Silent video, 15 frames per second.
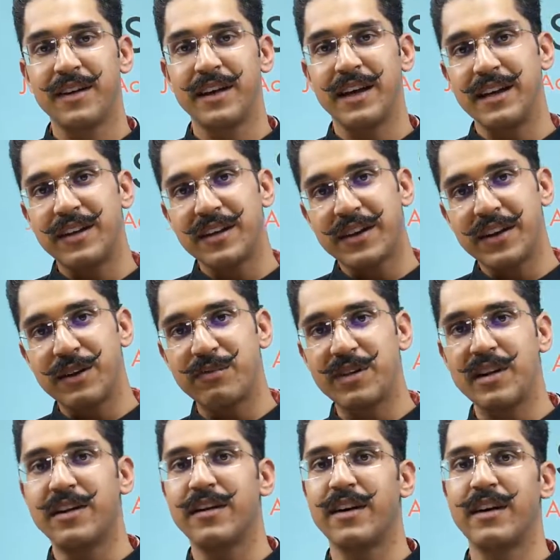in a criminal
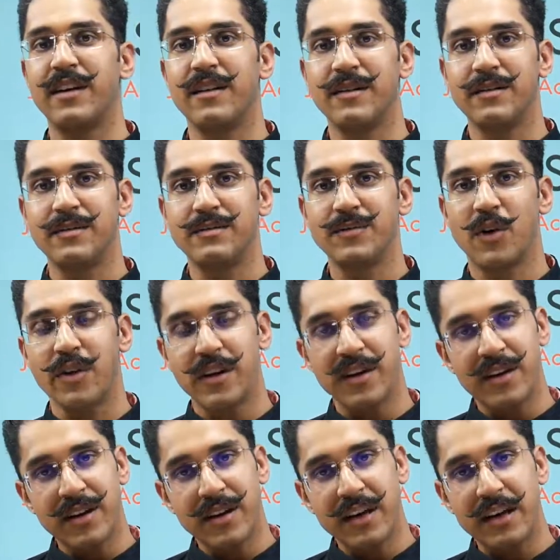trial or in a
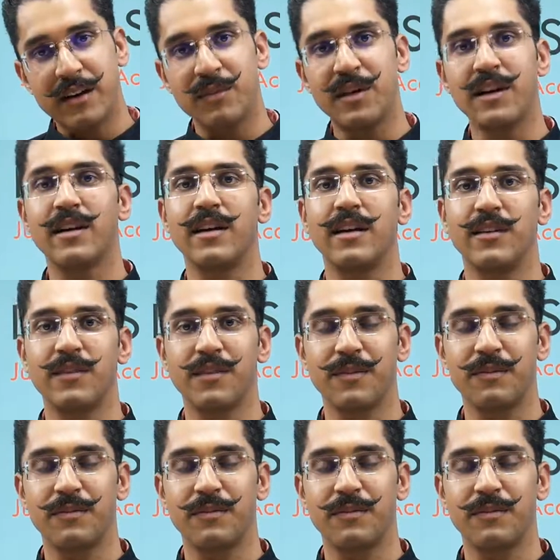criminal case.